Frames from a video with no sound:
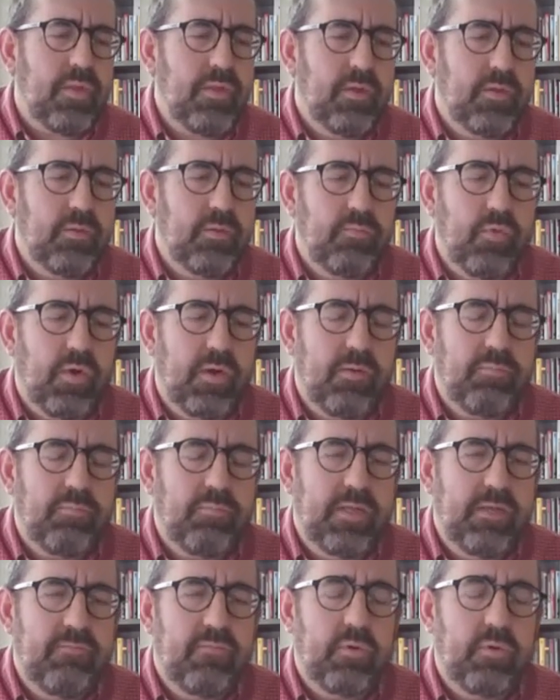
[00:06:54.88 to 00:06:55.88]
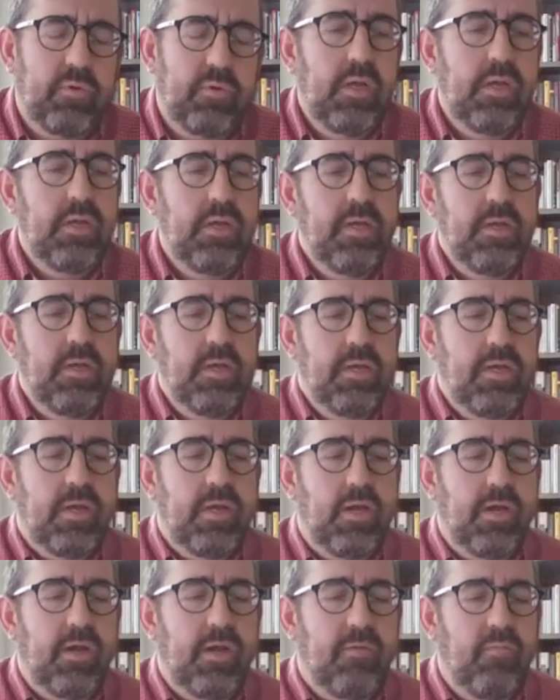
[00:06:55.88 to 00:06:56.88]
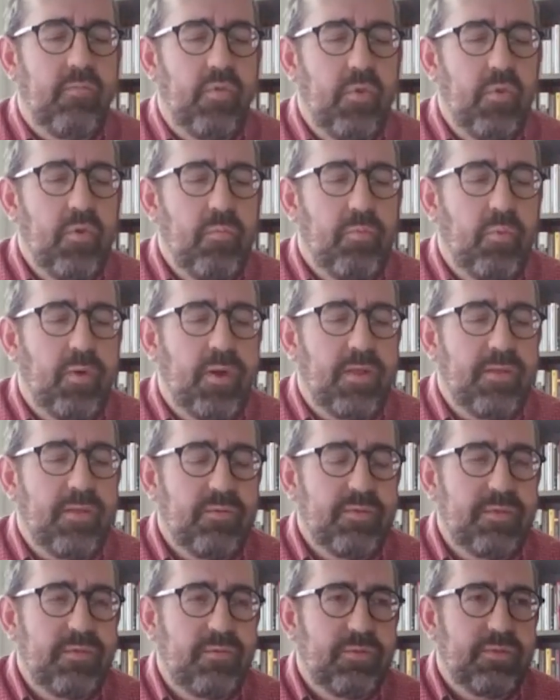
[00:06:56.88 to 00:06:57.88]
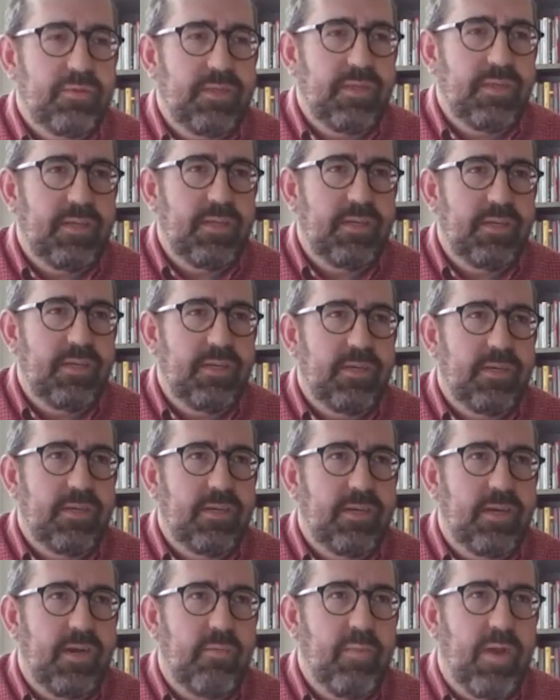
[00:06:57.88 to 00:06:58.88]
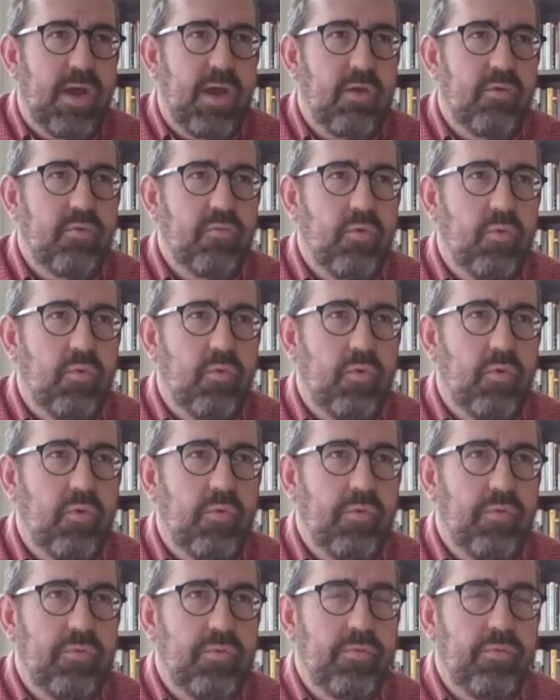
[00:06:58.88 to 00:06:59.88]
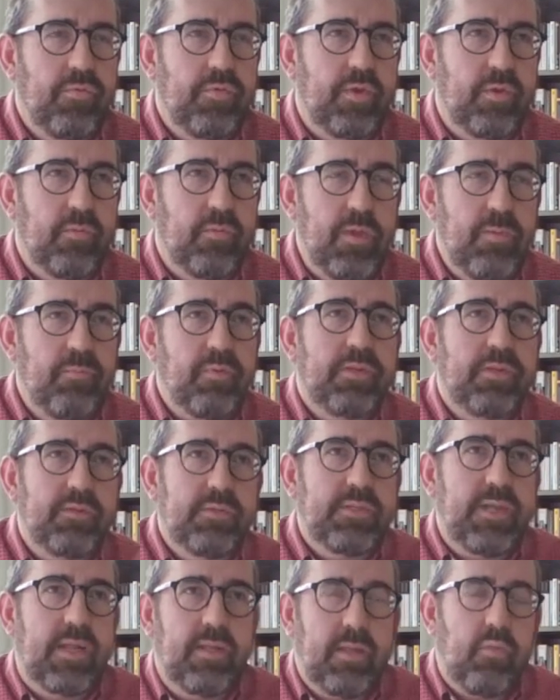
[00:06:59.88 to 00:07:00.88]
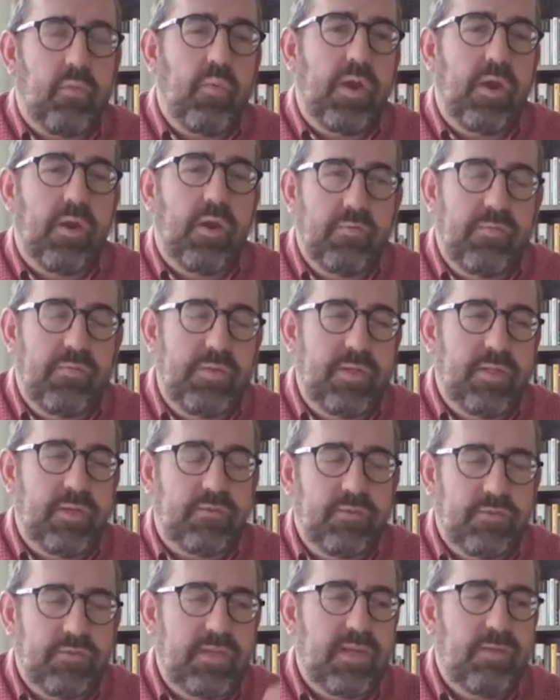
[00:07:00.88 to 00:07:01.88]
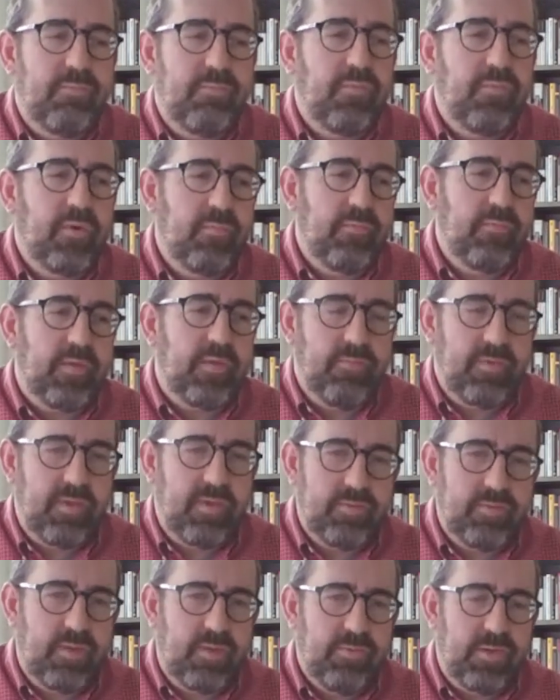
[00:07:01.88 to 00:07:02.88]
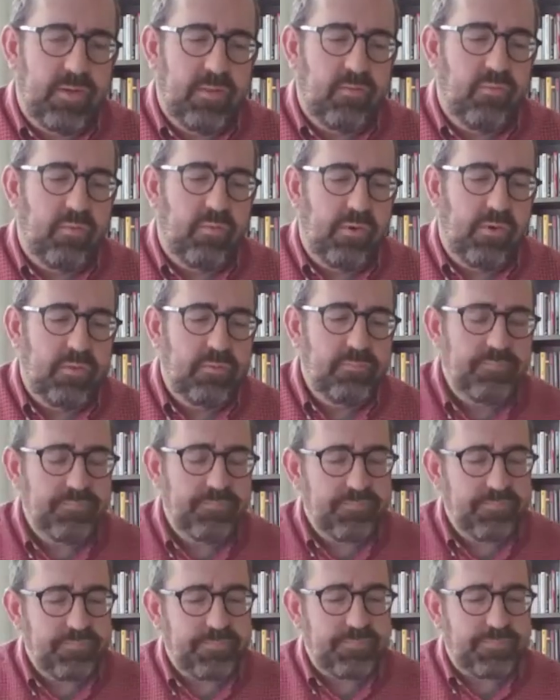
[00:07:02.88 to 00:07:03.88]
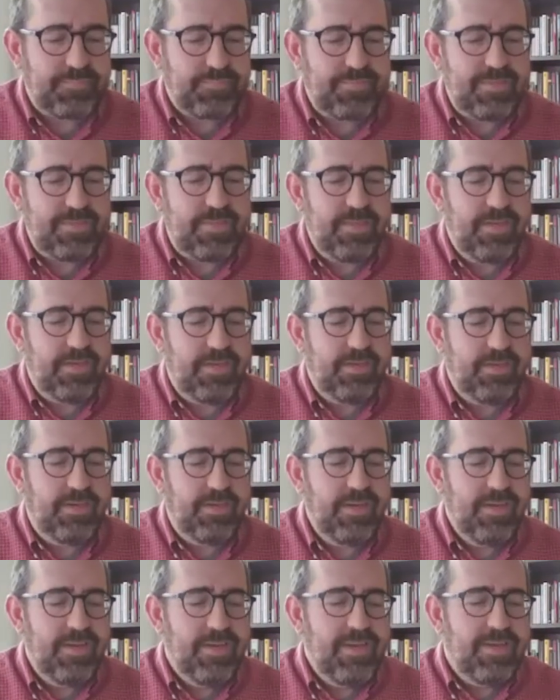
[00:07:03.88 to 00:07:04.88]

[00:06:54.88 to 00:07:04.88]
they're trying to plan for. Um, but what I thought was interesting uh, about you know people understanding like where the electricity comes from it comes out, comes out of the wall uh,